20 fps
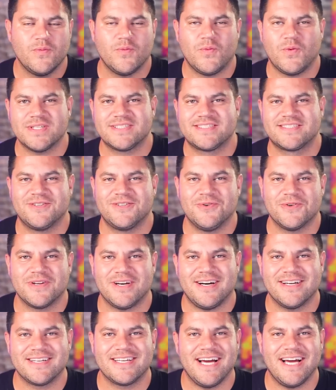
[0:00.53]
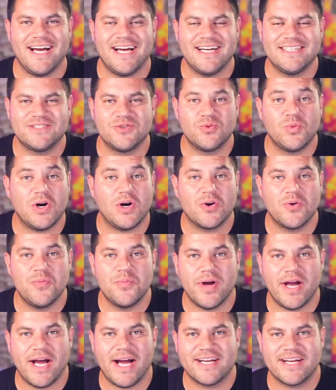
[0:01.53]
What's going on, guys, and welcome
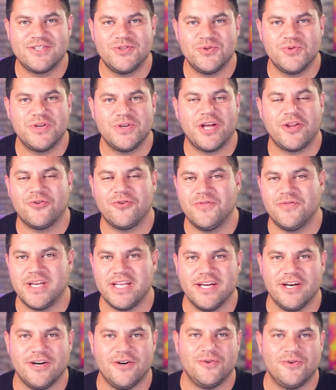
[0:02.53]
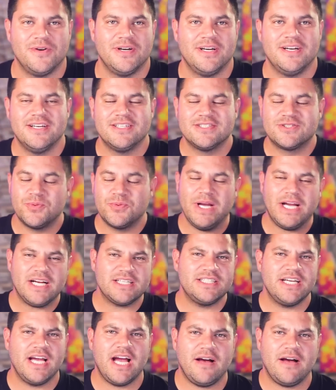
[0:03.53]
back to another video. So we
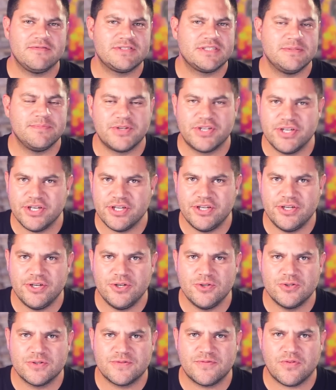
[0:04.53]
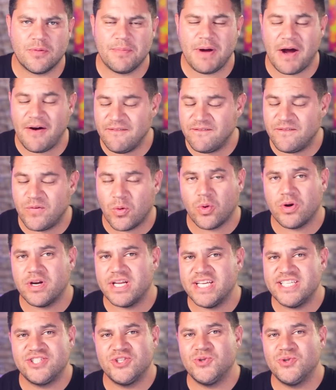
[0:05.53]
actually have some good news for about
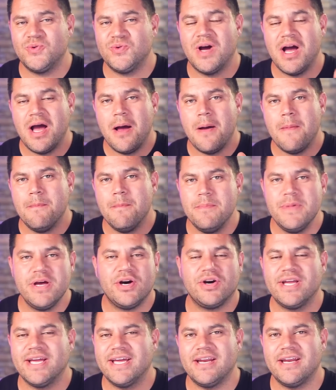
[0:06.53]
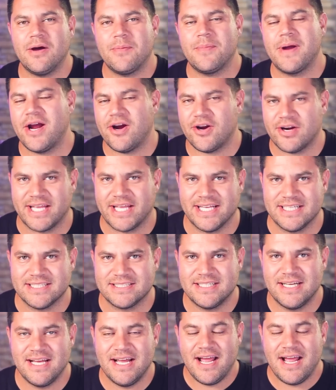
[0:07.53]
42 million
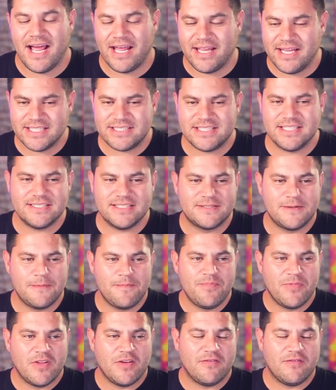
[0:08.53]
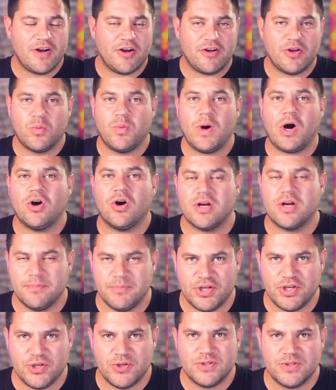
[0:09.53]
Americans, and this is very
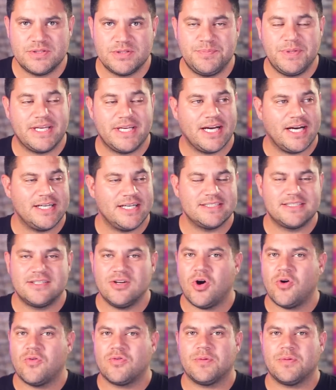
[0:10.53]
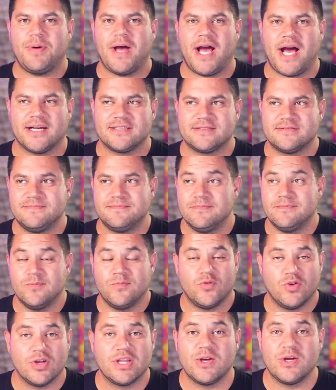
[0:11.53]
welcome news because over the past
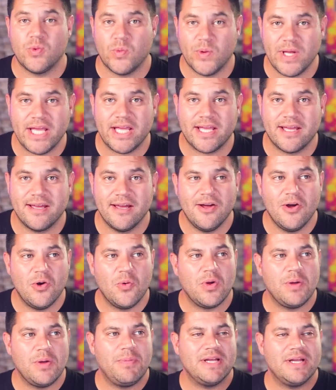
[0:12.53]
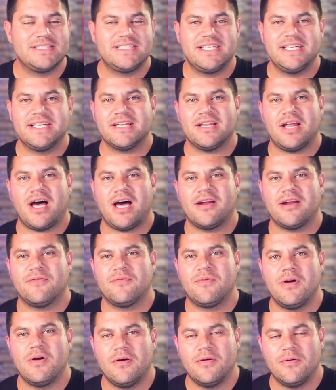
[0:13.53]
really week we've been seeing a lot
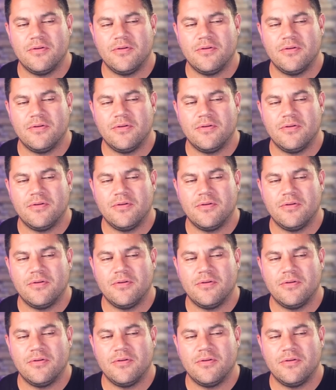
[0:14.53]
of